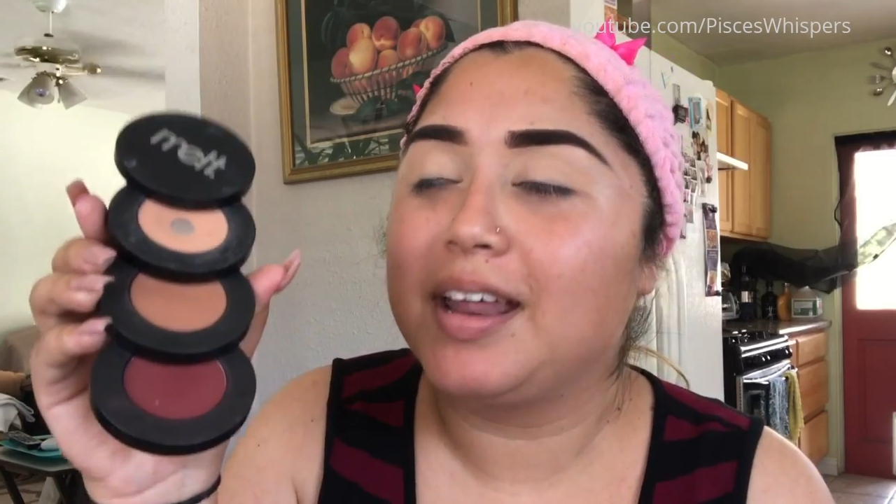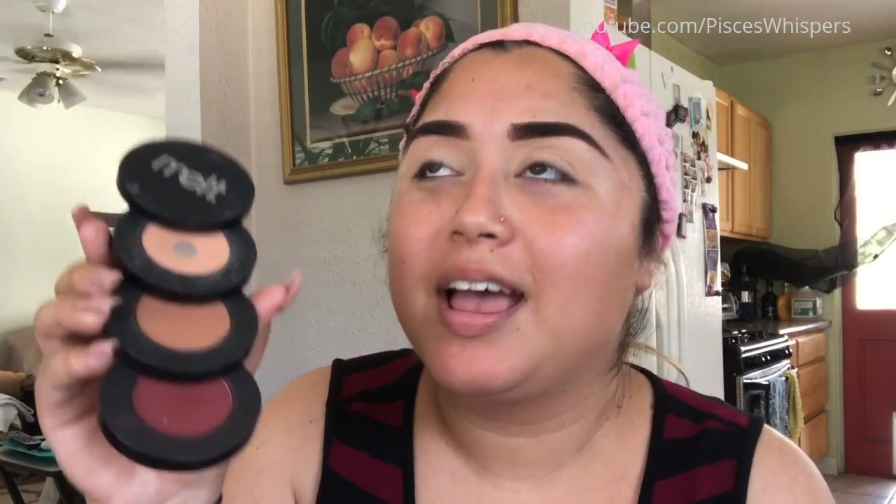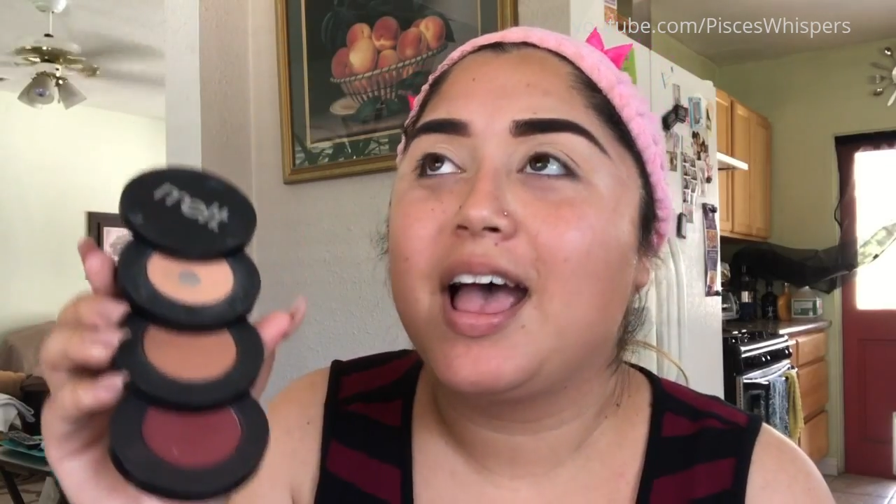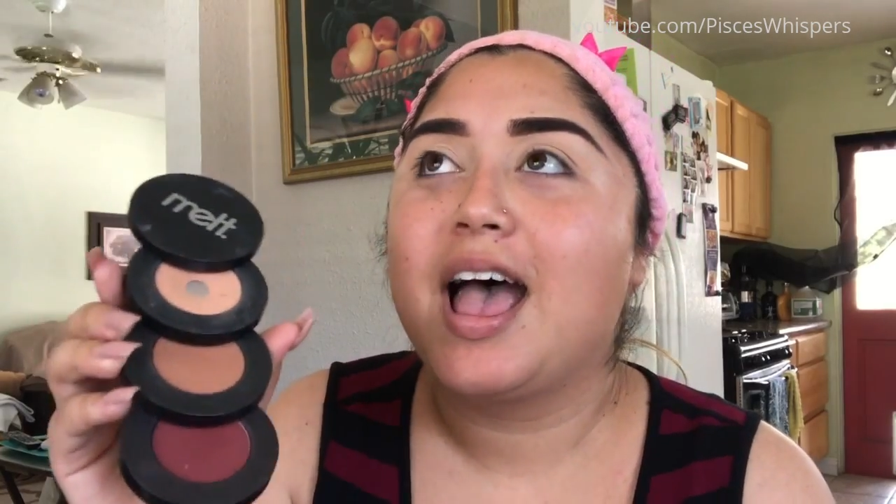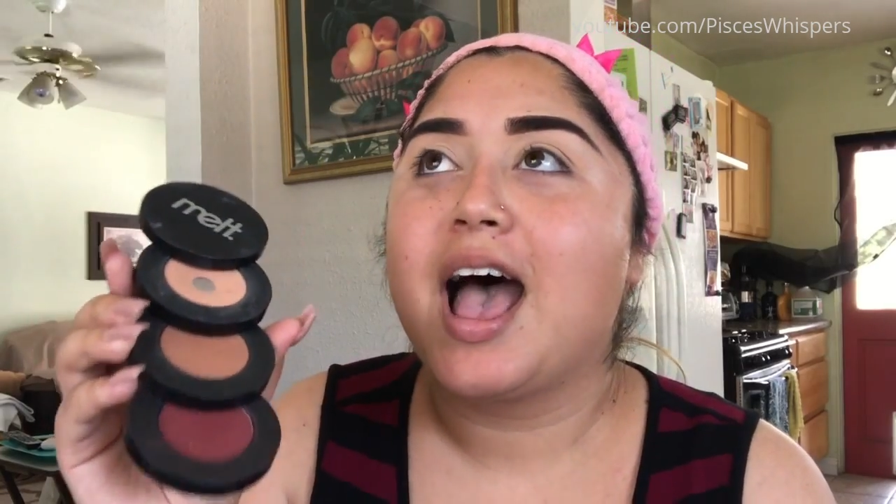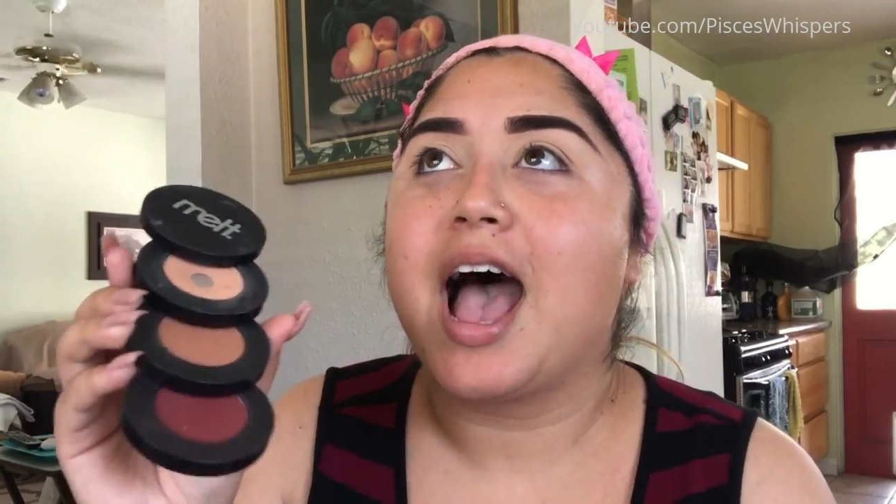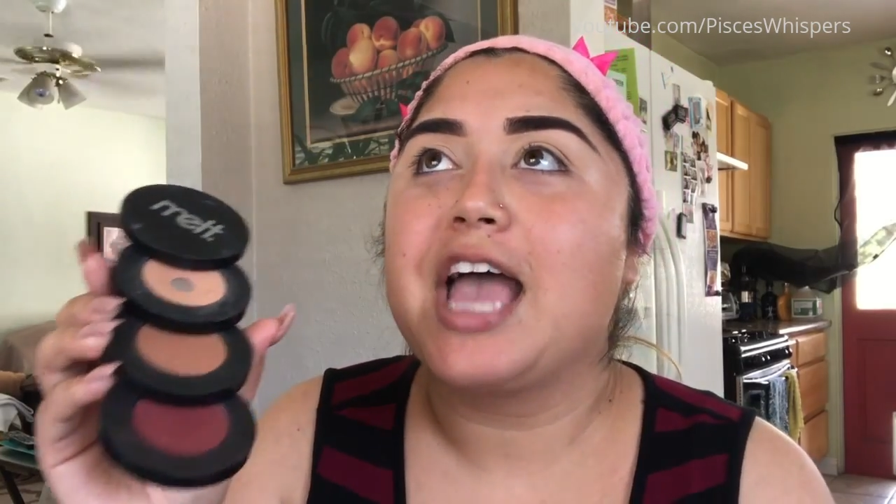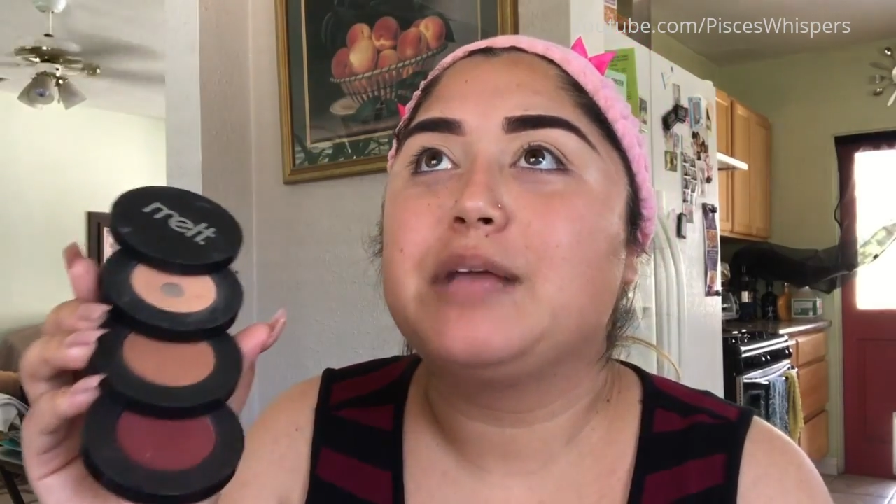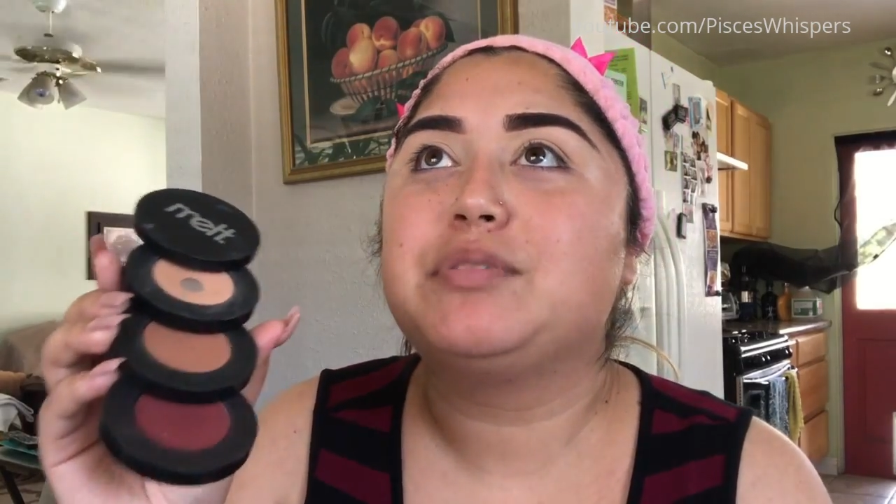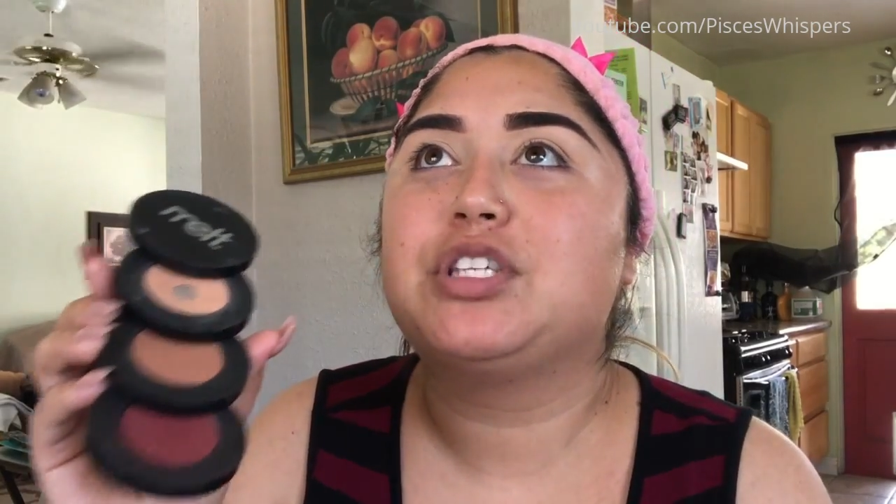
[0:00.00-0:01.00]
I don't think I've
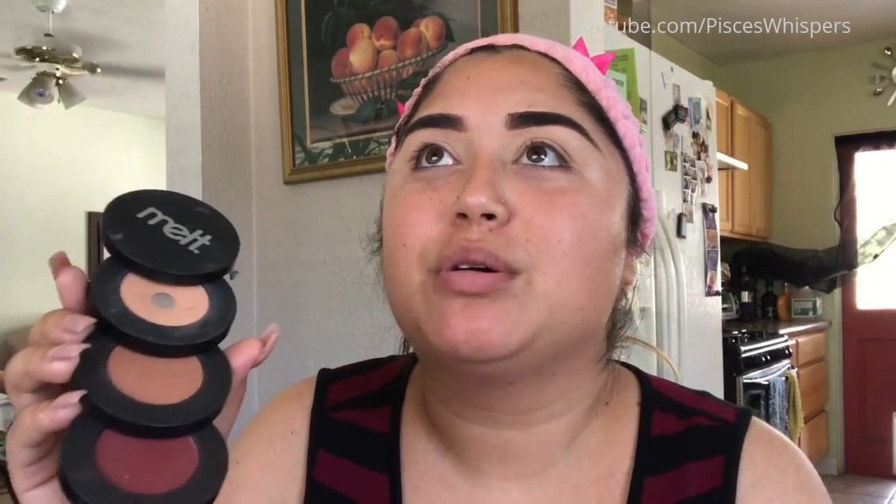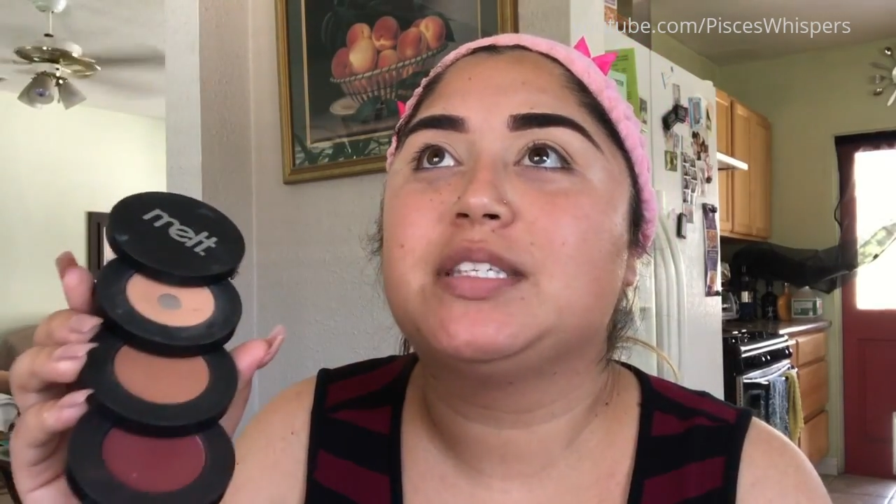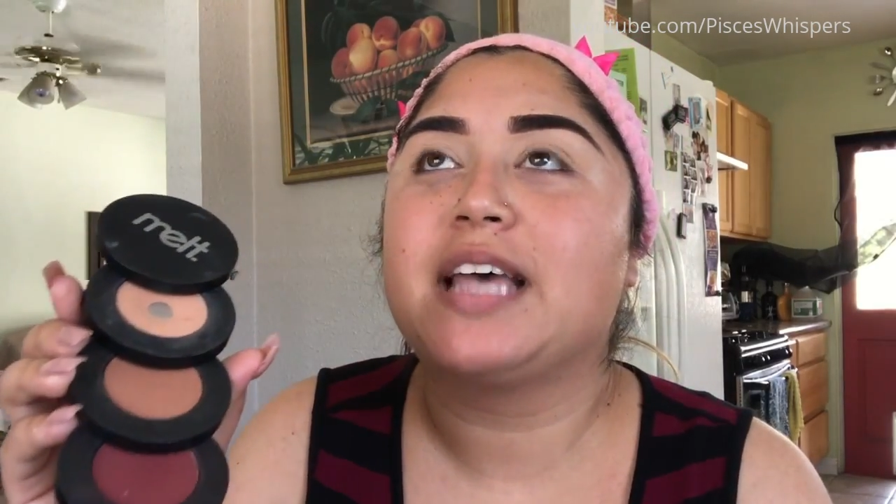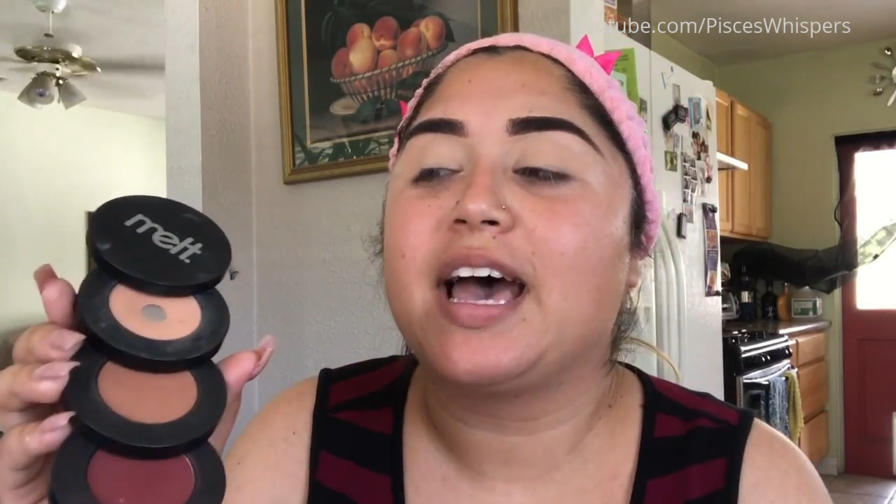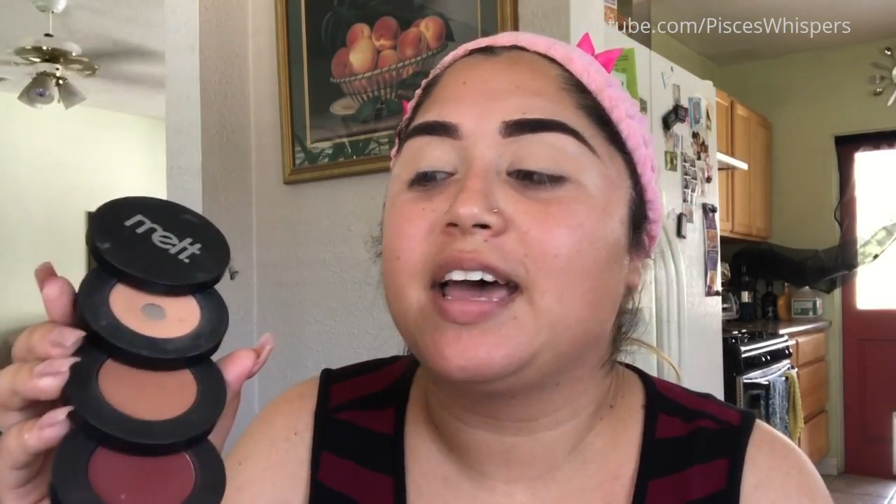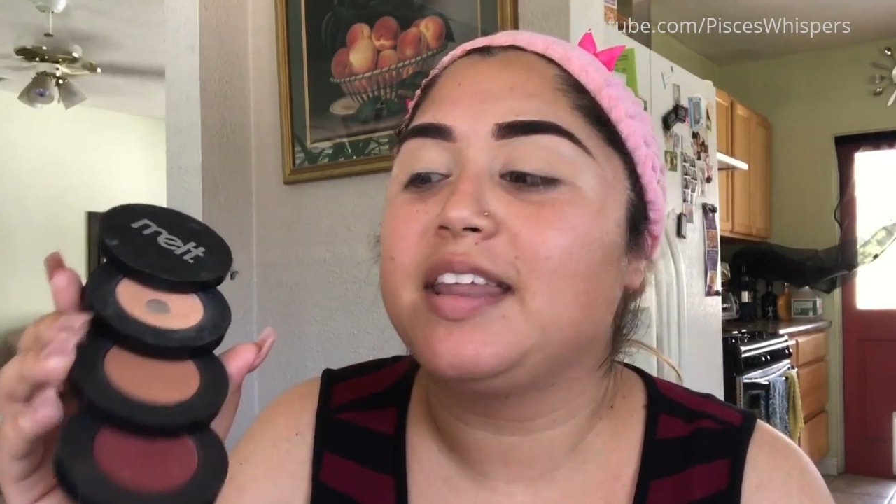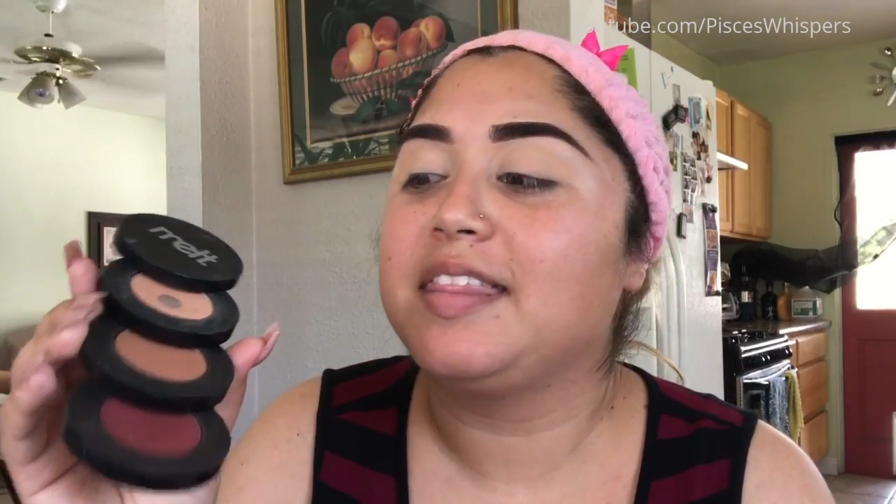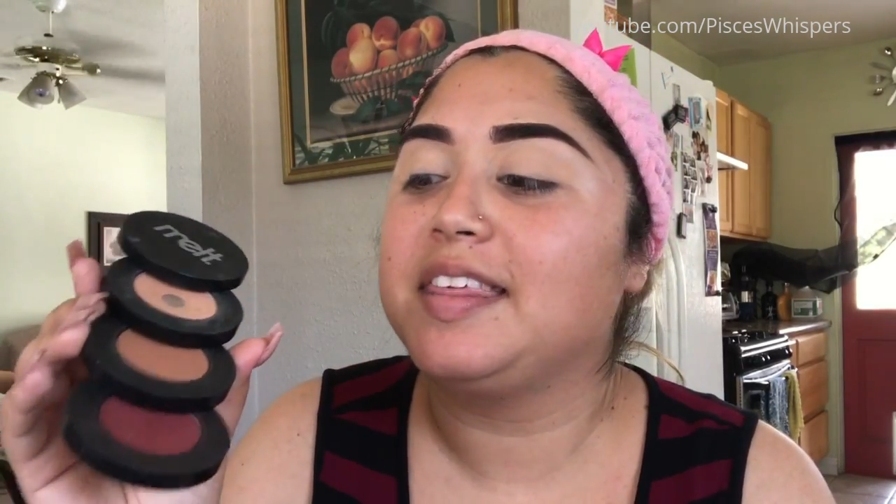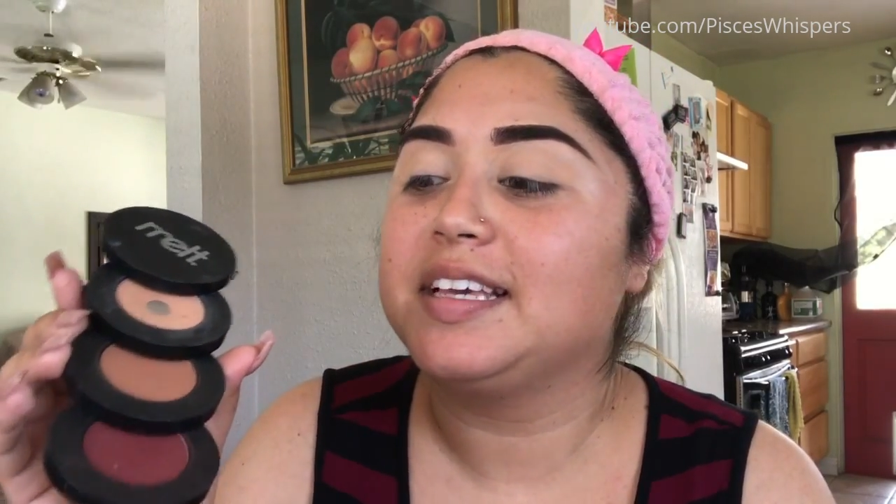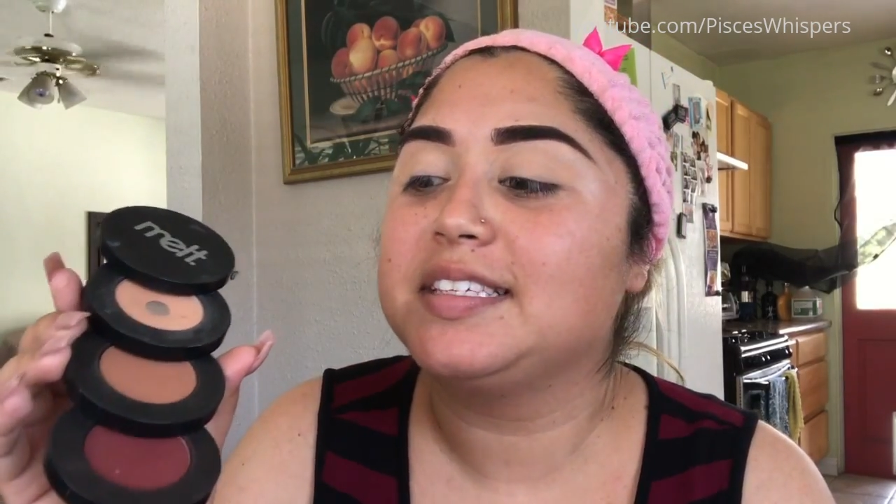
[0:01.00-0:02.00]
ever shown you guys this
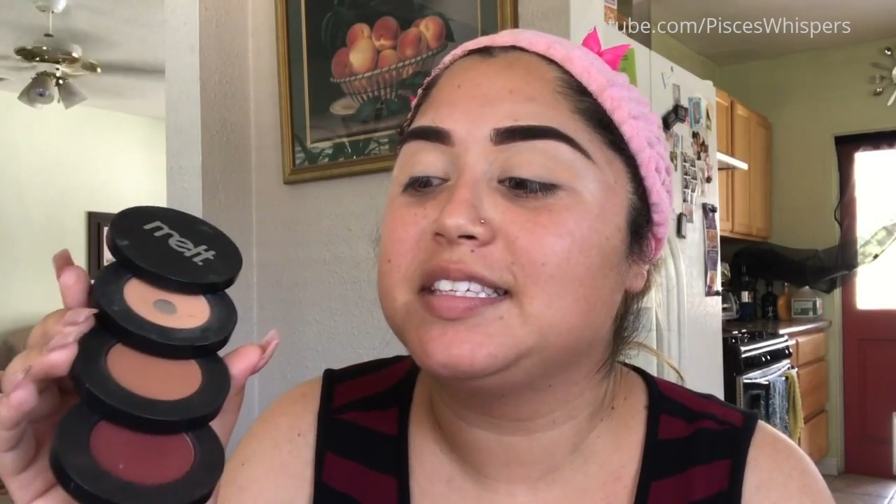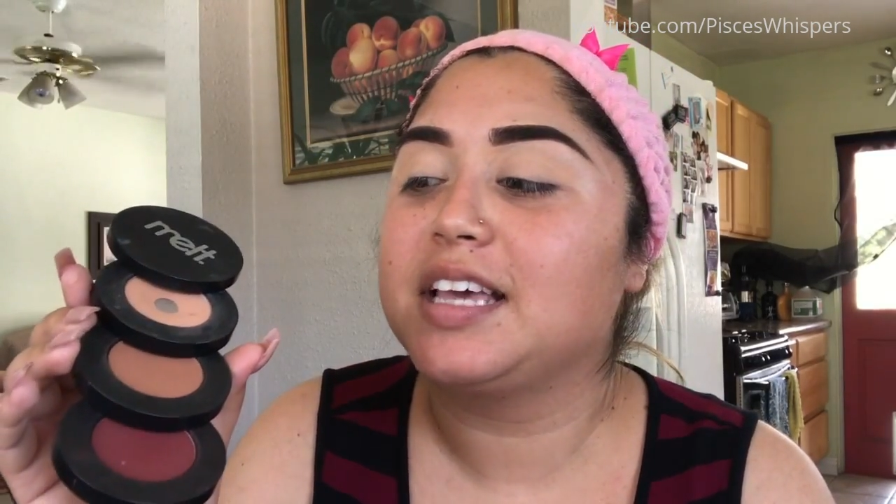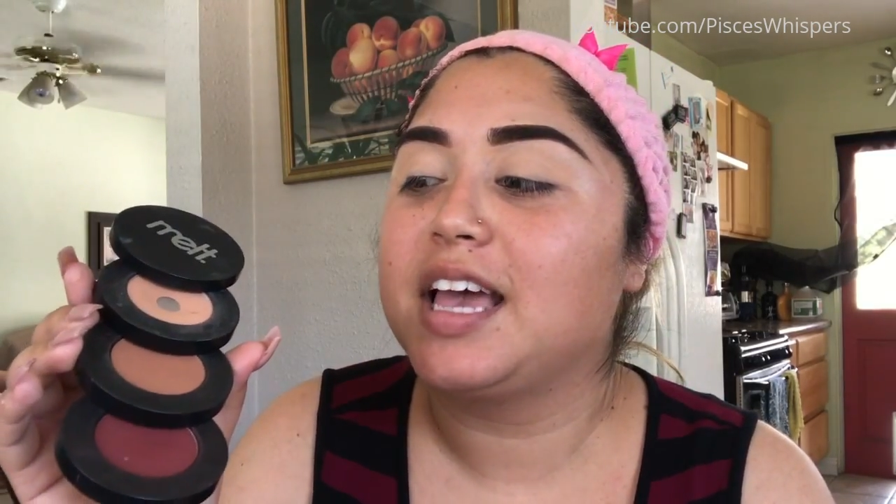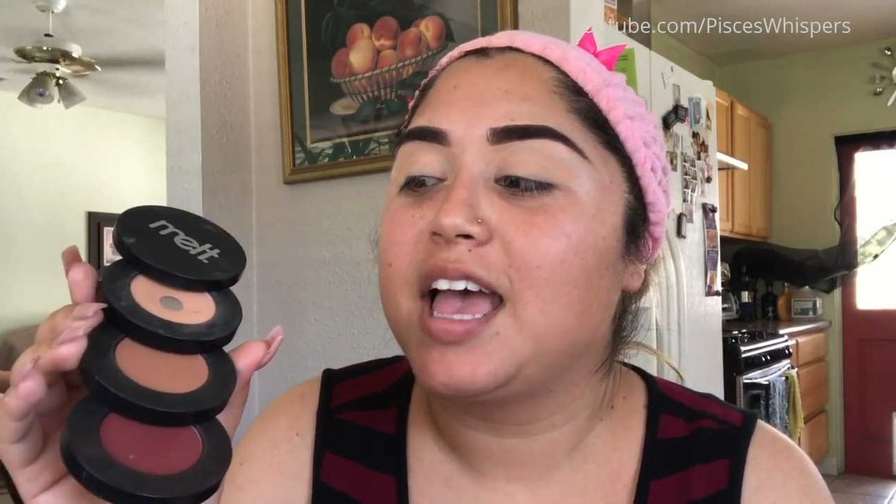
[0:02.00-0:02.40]
stack.